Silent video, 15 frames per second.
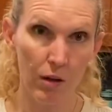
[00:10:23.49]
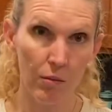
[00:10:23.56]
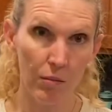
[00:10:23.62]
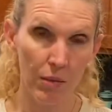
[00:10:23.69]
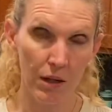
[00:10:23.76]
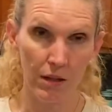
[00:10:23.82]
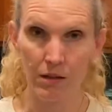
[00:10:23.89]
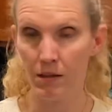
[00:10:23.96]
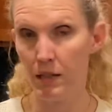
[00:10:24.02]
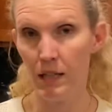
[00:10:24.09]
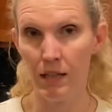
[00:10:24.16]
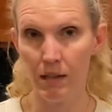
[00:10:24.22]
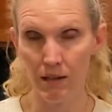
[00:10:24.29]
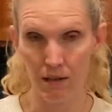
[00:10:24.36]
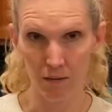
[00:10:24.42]
But
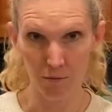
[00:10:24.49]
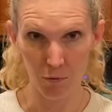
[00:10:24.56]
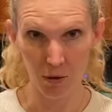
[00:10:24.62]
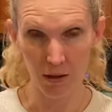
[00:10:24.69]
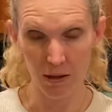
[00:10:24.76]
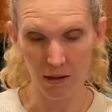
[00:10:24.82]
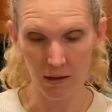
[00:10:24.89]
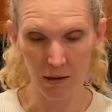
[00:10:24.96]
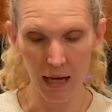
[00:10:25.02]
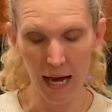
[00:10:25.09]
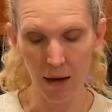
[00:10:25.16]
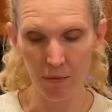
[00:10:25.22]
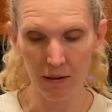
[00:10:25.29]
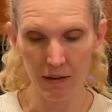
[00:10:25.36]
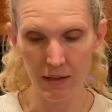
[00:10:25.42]
one
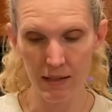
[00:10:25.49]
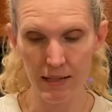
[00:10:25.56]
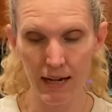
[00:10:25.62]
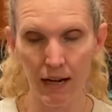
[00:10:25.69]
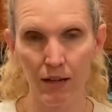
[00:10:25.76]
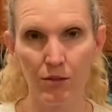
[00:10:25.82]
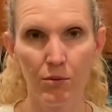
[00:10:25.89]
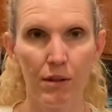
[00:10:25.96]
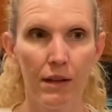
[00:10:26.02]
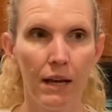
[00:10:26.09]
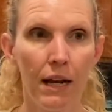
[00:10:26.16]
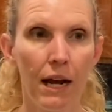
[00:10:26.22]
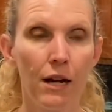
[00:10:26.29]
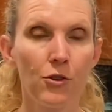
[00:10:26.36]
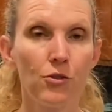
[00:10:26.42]
habit that stacks with that
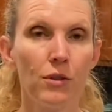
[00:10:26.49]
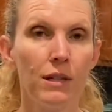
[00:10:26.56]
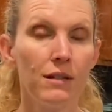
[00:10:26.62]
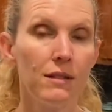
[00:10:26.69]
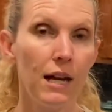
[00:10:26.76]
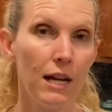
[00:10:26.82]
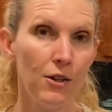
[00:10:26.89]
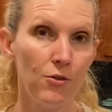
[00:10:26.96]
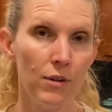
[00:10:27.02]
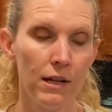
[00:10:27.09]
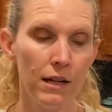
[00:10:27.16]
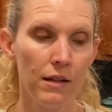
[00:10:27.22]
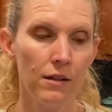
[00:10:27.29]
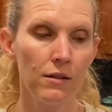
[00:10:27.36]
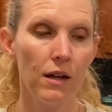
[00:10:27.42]
actually is
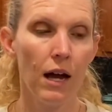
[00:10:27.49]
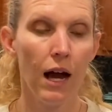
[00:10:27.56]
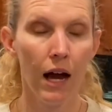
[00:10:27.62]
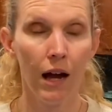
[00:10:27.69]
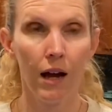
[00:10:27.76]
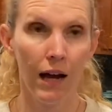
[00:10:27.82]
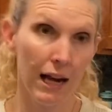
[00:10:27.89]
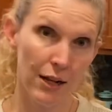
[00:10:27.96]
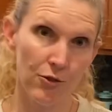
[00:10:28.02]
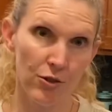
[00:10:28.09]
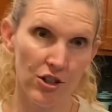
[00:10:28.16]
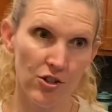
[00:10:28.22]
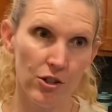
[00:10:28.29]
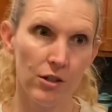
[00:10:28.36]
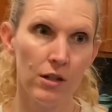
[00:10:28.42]

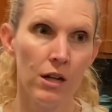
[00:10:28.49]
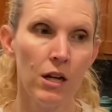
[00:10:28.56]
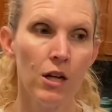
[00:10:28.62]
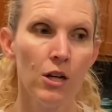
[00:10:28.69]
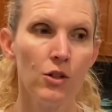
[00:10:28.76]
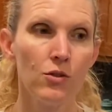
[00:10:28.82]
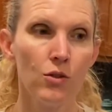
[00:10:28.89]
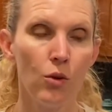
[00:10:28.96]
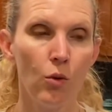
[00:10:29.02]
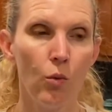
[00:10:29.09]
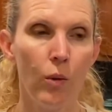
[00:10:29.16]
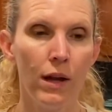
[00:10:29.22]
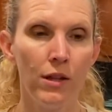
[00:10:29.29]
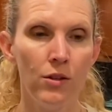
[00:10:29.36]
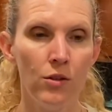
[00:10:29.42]
hydration. So
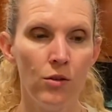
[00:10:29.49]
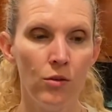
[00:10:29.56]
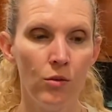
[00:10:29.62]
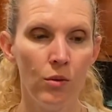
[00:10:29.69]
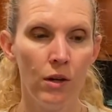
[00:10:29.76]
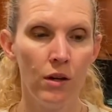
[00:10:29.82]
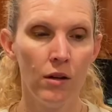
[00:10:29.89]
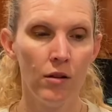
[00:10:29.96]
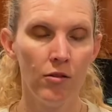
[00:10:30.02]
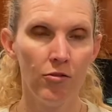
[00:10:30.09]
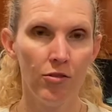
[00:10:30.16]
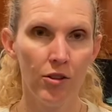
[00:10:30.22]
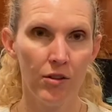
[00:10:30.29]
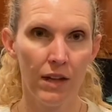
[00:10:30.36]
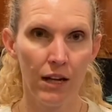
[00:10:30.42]
when you
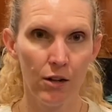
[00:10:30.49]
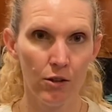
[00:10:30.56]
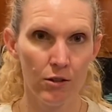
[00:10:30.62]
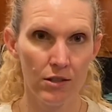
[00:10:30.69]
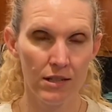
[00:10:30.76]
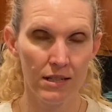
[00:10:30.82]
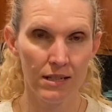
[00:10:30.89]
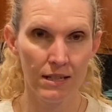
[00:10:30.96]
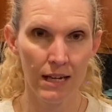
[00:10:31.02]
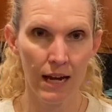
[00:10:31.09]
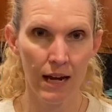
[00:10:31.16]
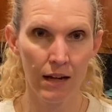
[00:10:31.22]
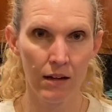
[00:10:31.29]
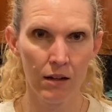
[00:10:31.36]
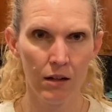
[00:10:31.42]
feel that urge to
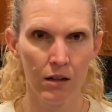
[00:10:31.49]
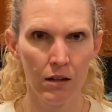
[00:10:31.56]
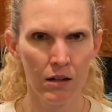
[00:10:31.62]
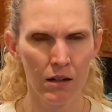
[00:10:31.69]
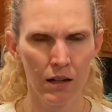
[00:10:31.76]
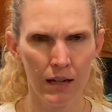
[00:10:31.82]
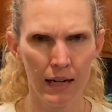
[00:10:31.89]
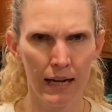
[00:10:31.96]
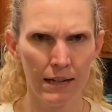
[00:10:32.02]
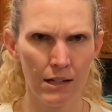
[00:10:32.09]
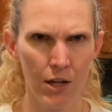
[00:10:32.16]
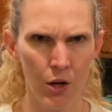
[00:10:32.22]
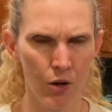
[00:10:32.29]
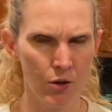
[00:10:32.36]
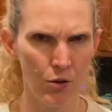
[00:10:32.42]
snack,
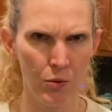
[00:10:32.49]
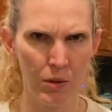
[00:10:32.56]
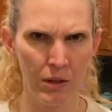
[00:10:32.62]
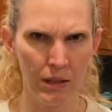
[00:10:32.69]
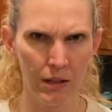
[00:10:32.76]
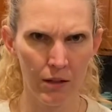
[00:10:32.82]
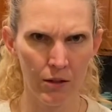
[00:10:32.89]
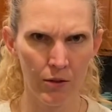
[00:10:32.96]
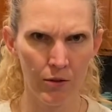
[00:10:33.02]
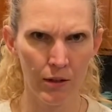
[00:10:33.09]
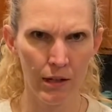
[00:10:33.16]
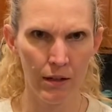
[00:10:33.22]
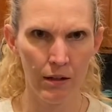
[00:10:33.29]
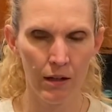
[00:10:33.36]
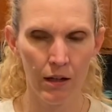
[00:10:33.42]
connecting, are you really hungry?